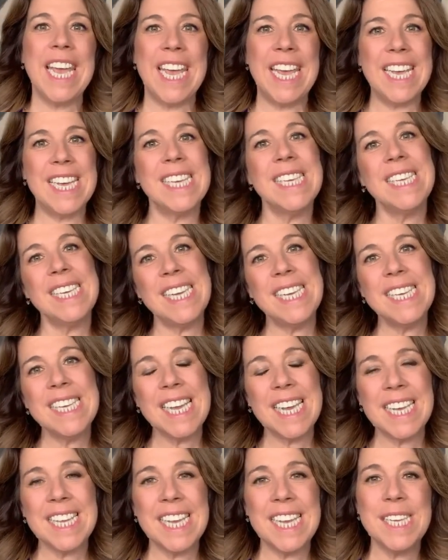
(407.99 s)
is
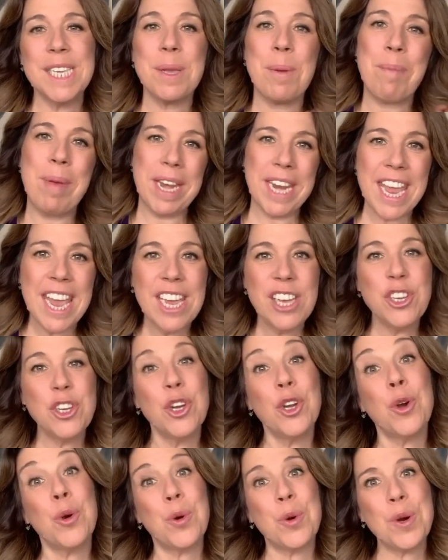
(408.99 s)
seasickness
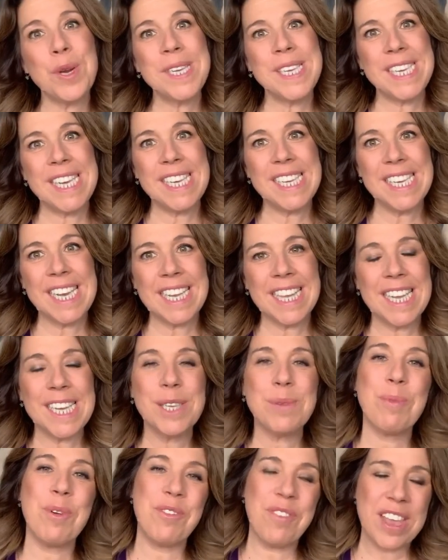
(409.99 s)
medication or
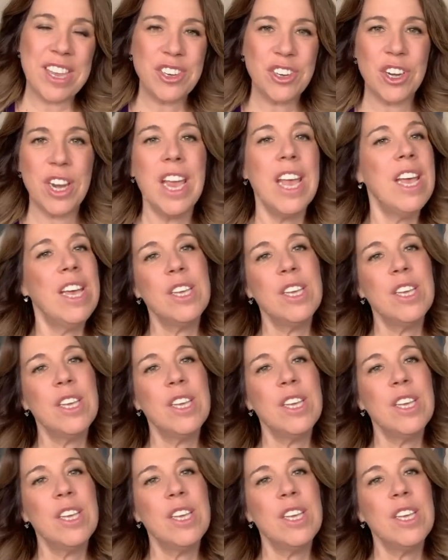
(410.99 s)
seasickness prevention.